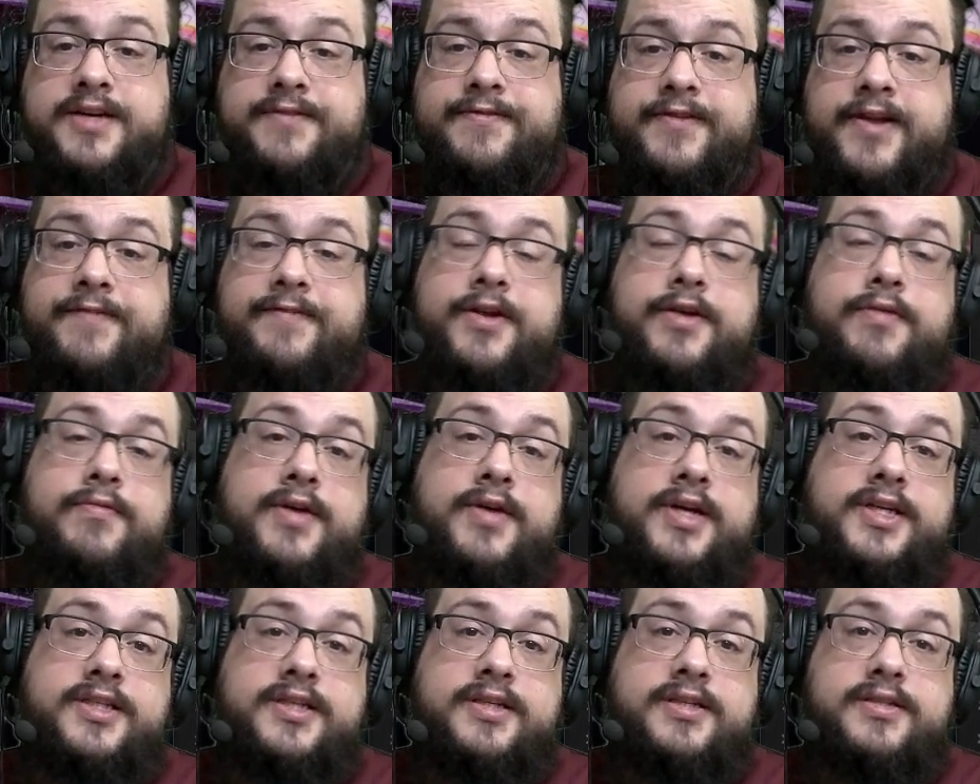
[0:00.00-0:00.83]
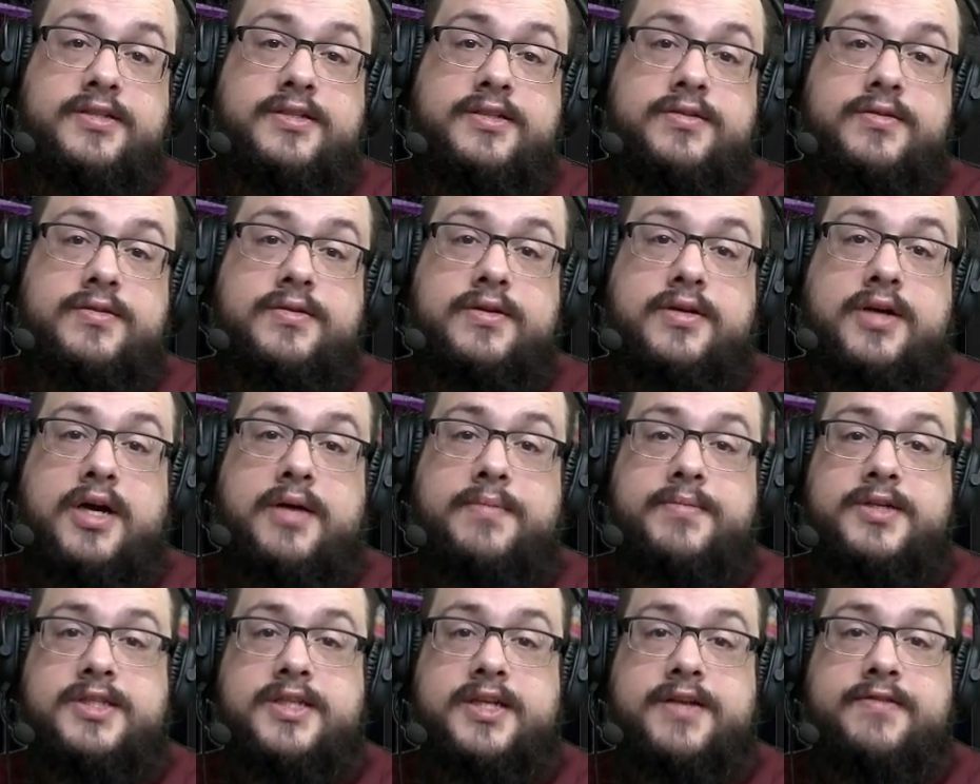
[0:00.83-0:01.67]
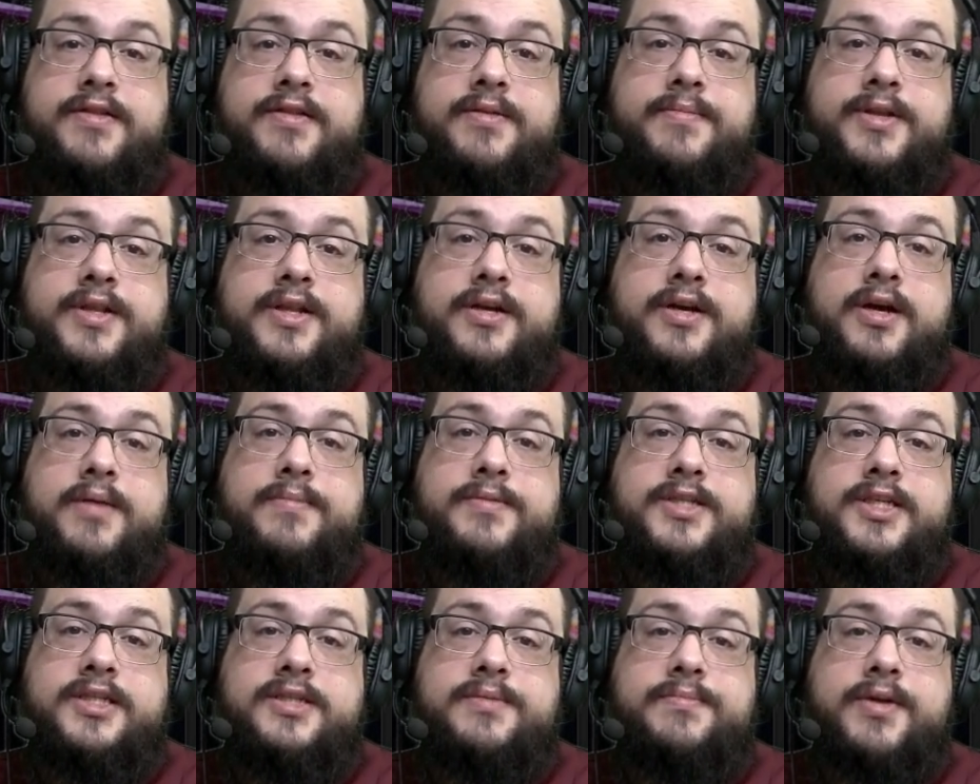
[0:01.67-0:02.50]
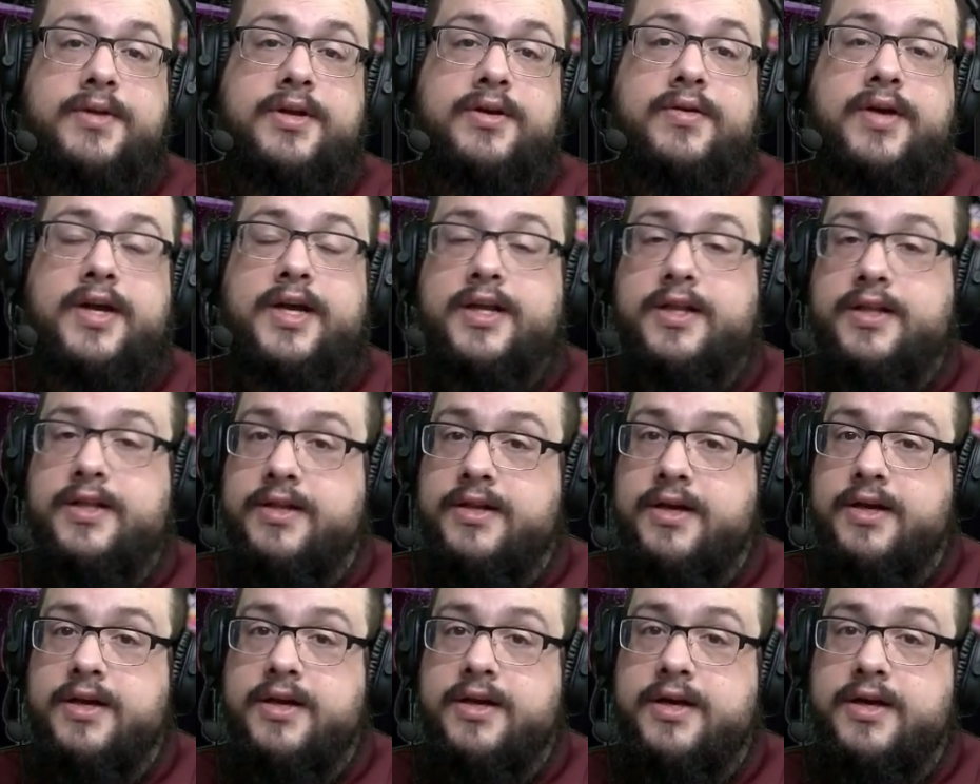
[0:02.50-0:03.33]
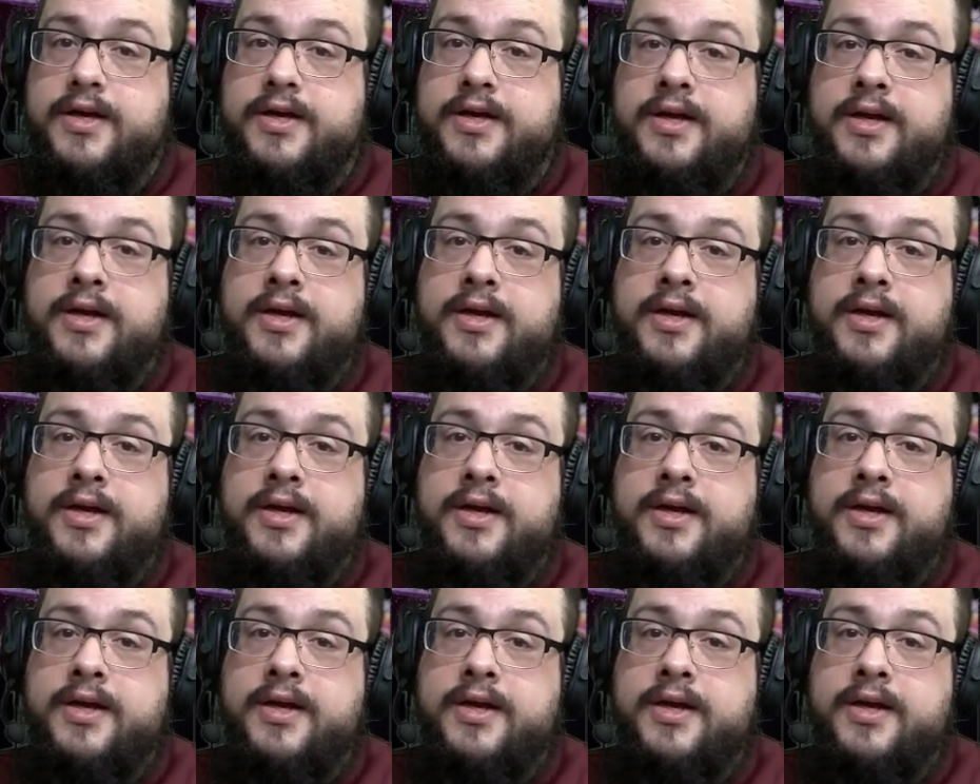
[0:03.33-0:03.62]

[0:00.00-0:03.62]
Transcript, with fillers: If you have any questions or comments, leave them in the comment section below, and uh,